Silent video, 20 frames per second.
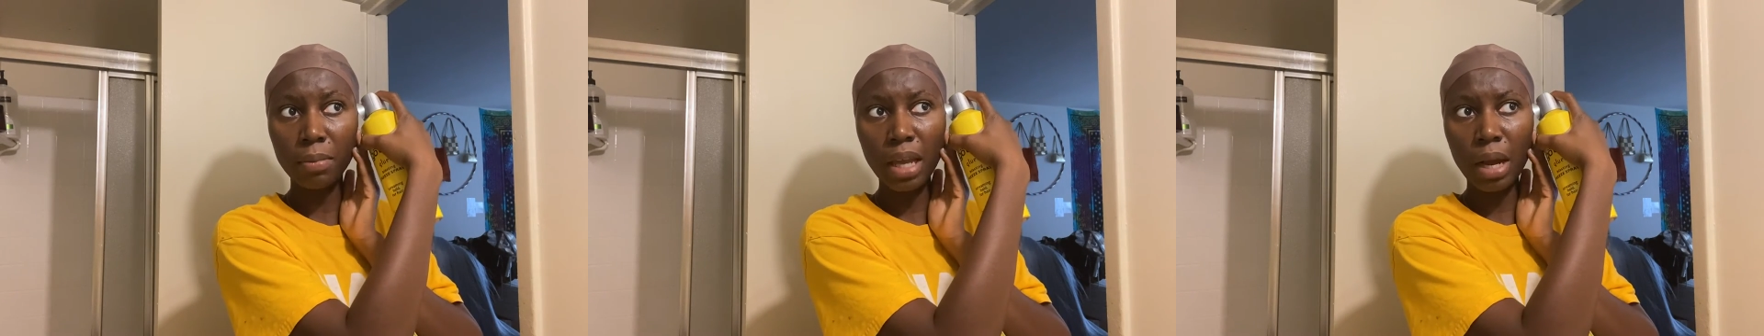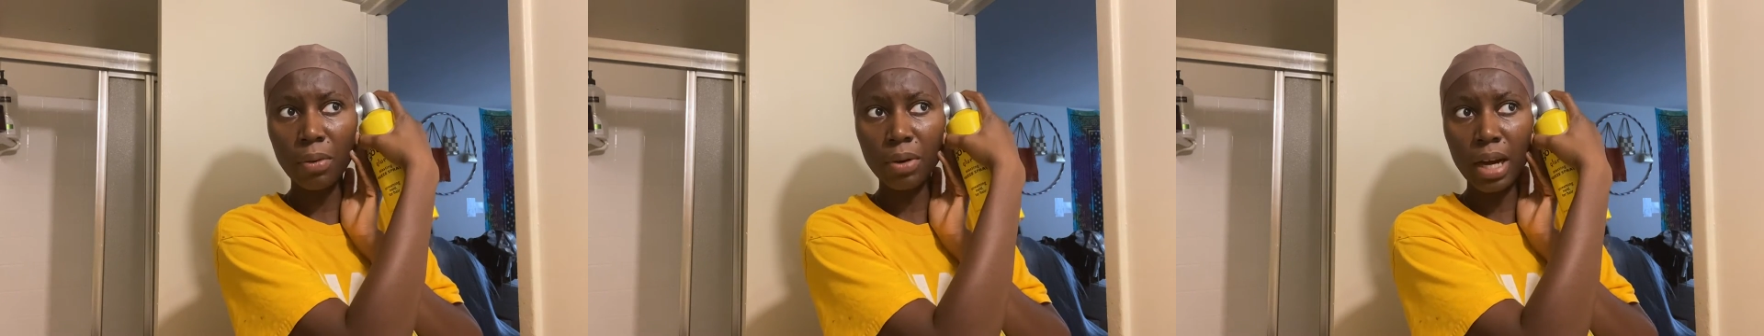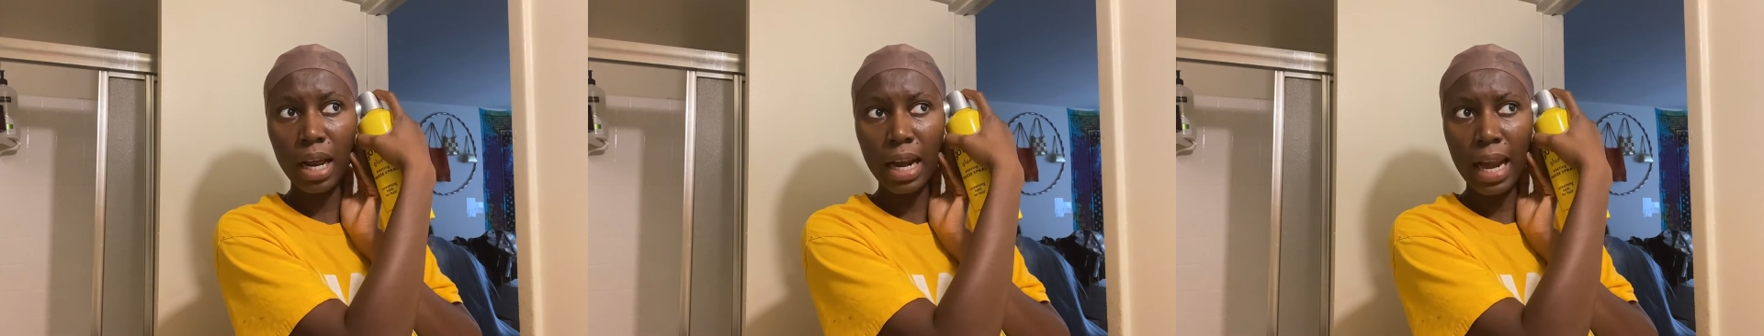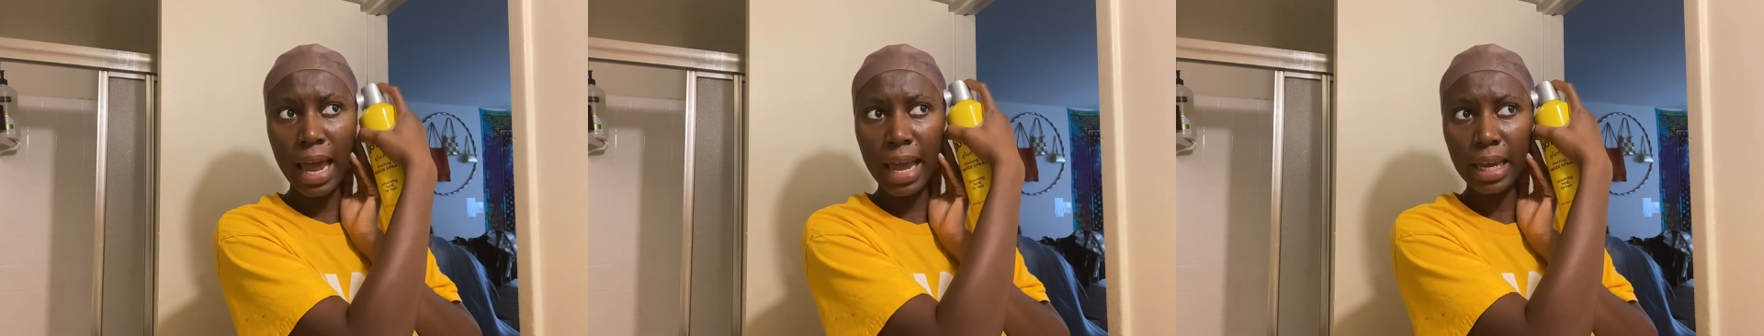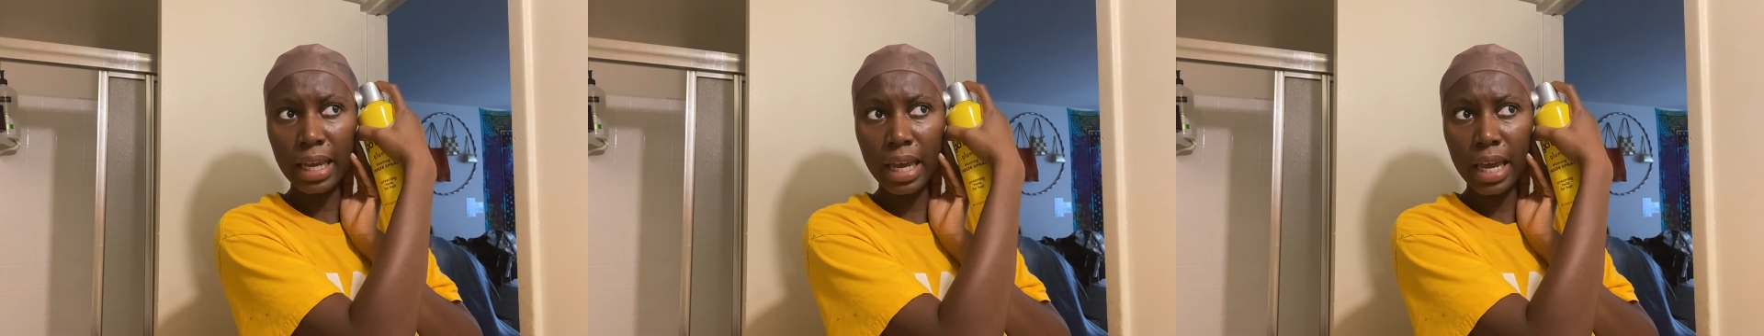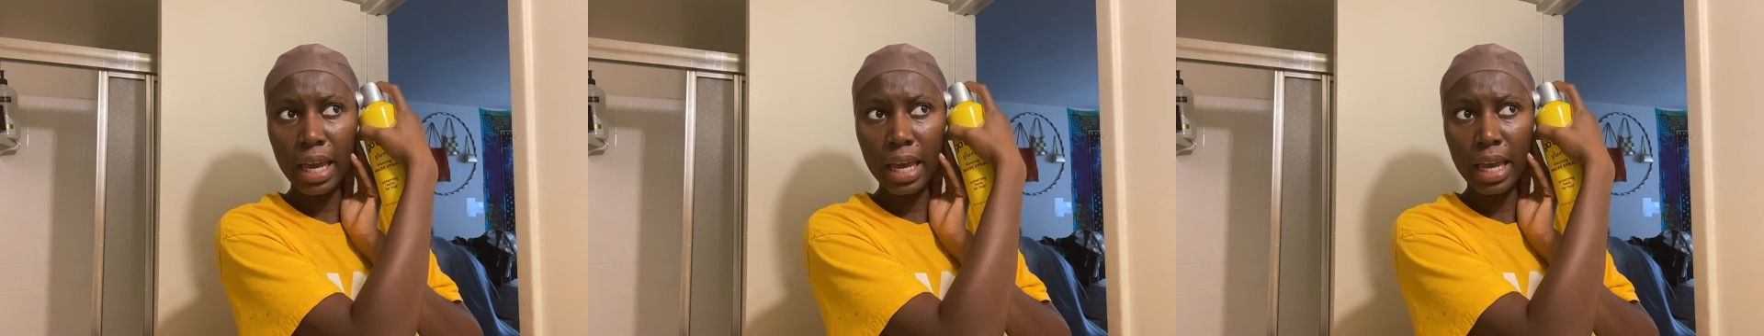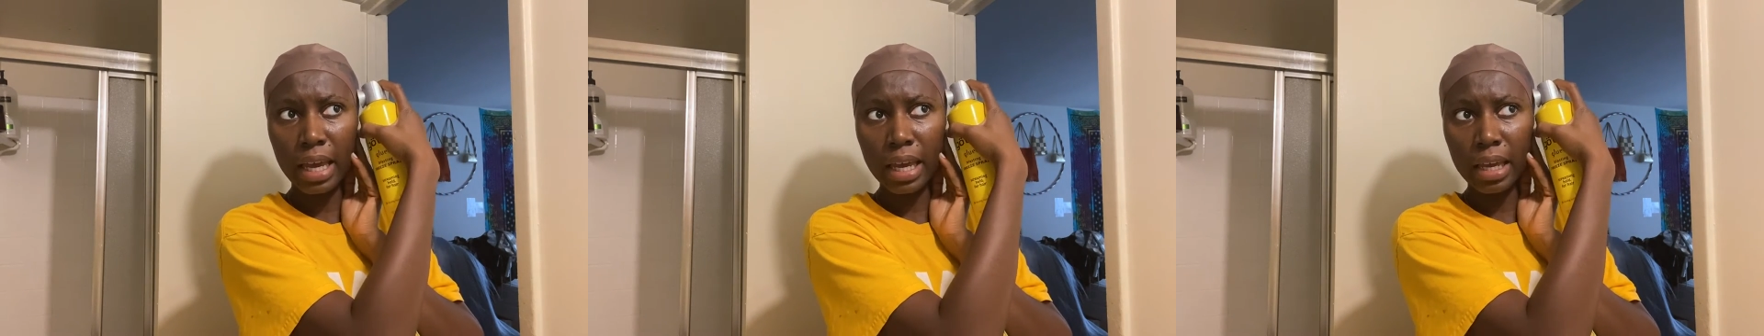they would not
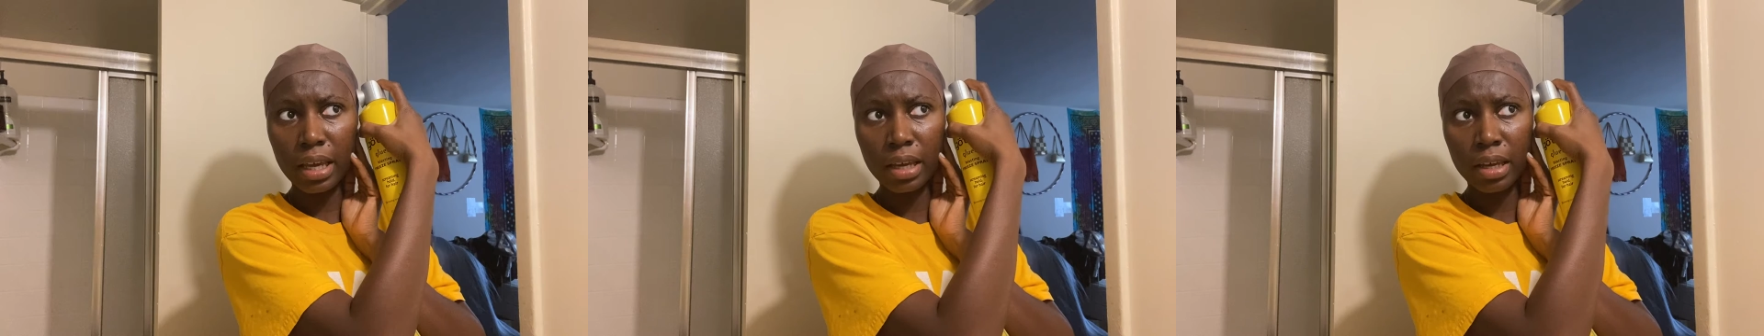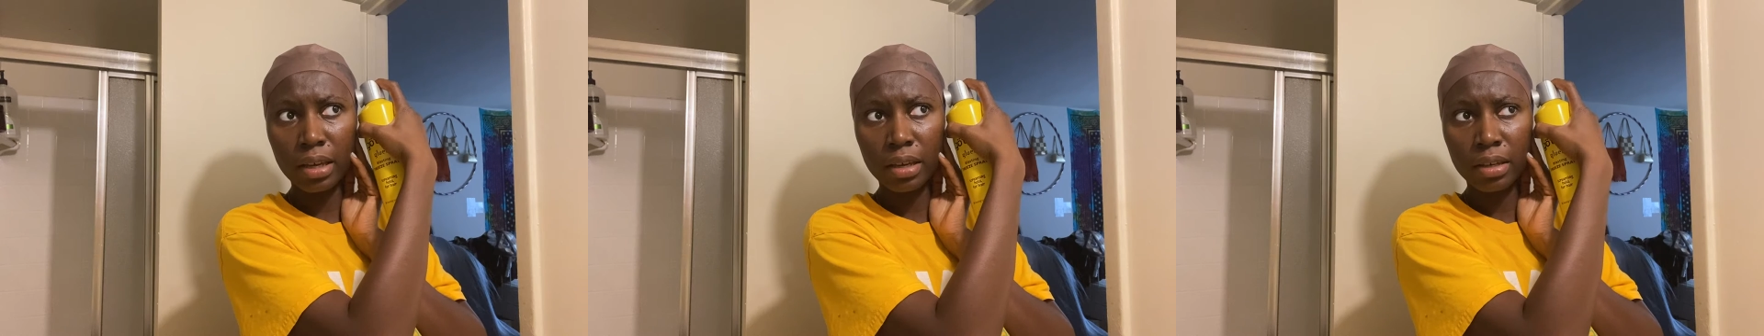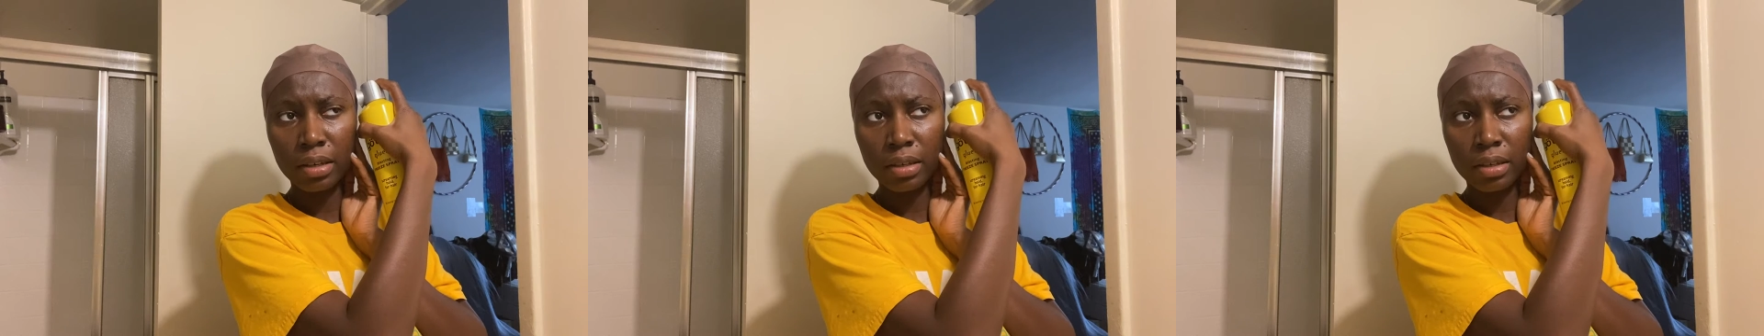like it.